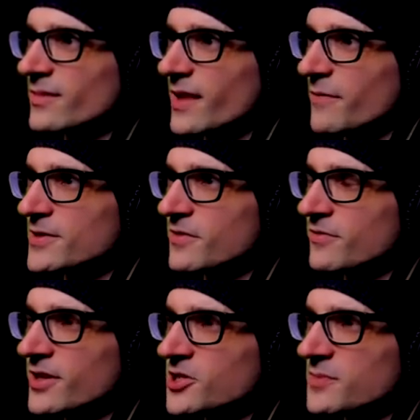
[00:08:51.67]
If it's a
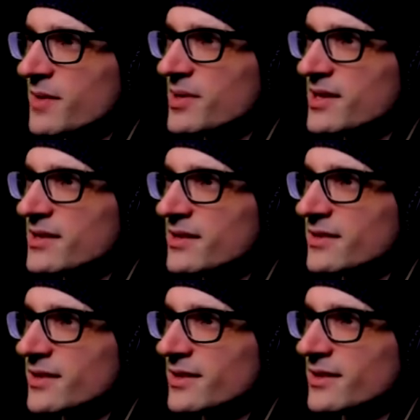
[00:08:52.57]
fish, maybe
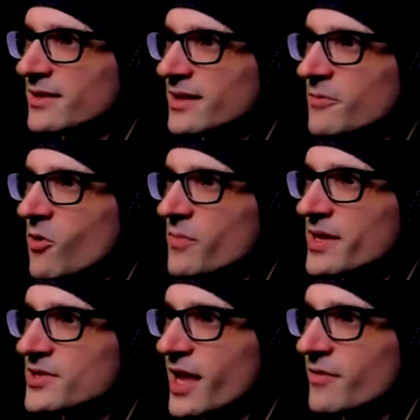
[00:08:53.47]
it won't be
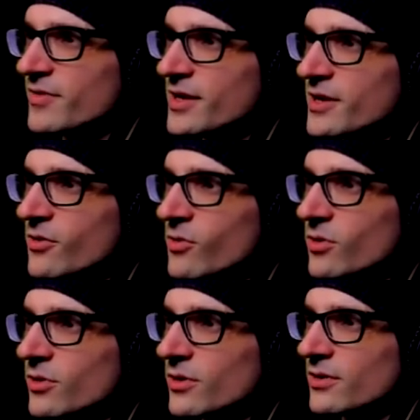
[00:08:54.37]
as heavy
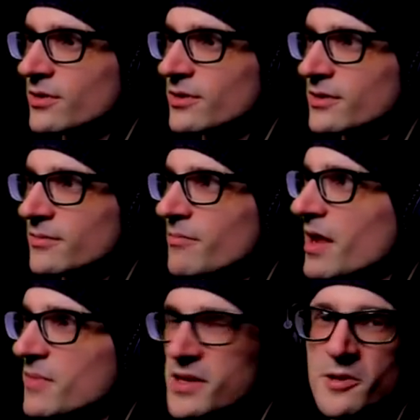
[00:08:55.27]
or
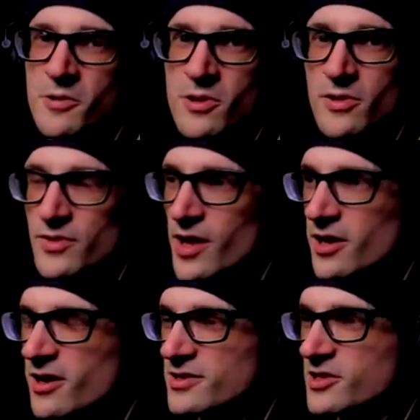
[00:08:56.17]
maybe it'll not
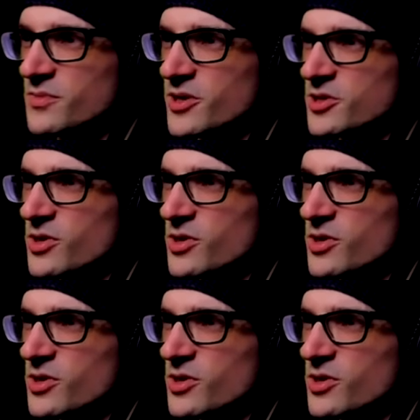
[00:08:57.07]
cause as much